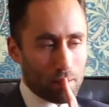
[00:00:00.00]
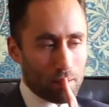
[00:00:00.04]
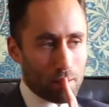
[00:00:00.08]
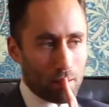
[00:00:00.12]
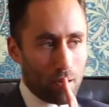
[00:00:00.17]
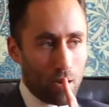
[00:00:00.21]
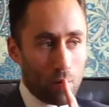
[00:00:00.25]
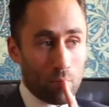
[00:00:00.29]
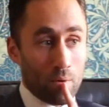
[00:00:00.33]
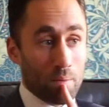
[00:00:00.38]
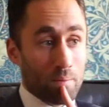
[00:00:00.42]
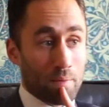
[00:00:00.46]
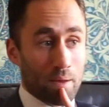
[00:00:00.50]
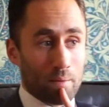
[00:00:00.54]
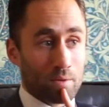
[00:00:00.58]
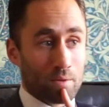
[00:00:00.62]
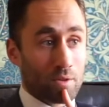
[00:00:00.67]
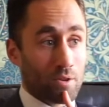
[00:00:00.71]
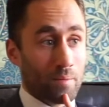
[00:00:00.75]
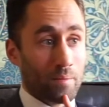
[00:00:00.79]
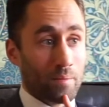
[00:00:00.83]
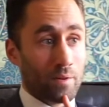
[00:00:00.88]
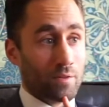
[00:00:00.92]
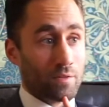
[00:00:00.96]
I wouldn't be able to
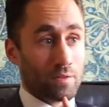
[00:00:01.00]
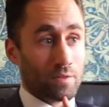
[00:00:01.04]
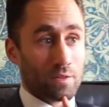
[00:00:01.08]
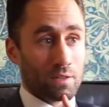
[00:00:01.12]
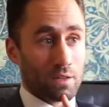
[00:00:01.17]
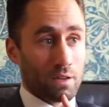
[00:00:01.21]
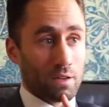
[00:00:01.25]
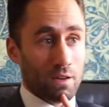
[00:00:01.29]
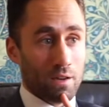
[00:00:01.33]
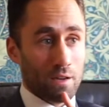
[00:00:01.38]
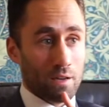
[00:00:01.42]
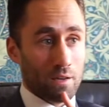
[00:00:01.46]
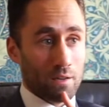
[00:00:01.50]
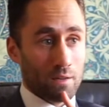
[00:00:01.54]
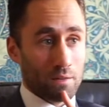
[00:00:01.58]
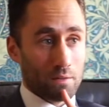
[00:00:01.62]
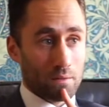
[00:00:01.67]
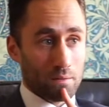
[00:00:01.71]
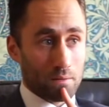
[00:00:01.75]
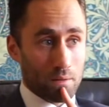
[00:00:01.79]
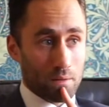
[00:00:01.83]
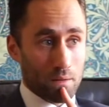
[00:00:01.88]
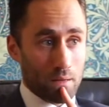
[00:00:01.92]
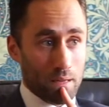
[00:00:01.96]
comment on cigar
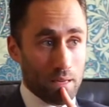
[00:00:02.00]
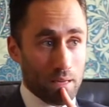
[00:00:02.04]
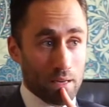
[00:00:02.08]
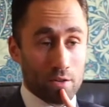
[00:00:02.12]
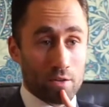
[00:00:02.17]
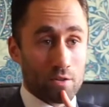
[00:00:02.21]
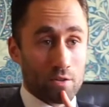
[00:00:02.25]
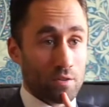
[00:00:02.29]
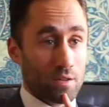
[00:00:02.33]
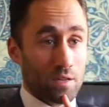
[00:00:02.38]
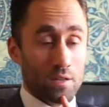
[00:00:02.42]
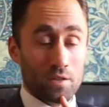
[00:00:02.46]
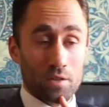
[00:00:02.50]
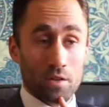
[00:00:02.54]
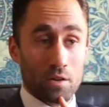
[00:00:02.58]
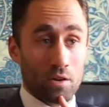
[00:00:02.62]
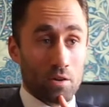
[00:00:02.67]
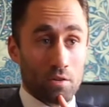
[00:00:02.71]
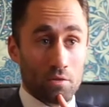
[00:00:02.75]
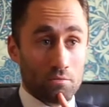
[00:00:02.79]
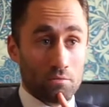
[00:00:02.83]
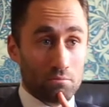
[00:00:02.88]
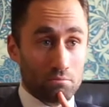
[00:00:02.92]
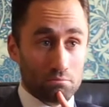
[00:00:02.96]
industry as a
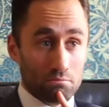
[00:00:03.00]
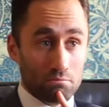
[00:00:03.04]
whole.